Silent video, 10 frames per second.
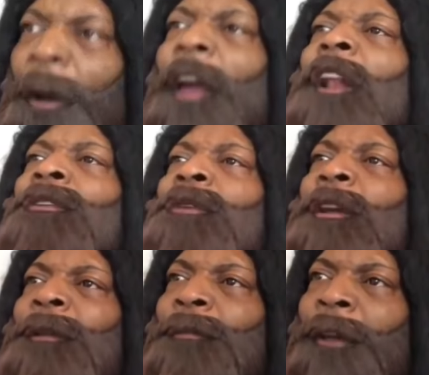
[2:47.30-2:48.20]
so shit. So left
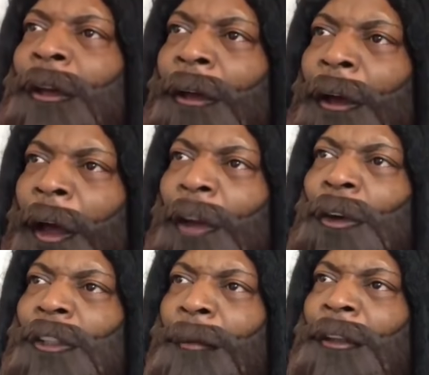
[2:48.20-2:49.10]
weed with me. I
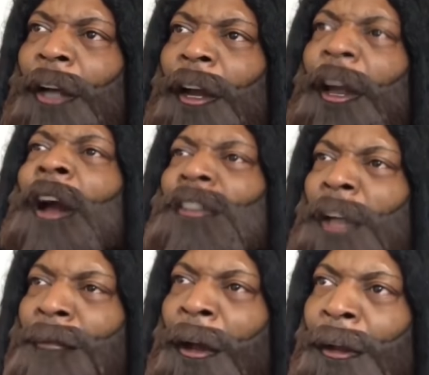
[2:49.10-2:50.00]
ain't know up, is a gun,
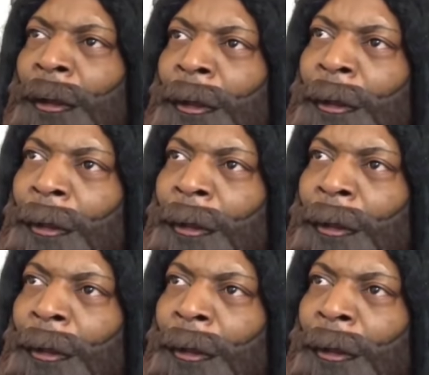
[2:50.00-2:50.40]
bro. However you get the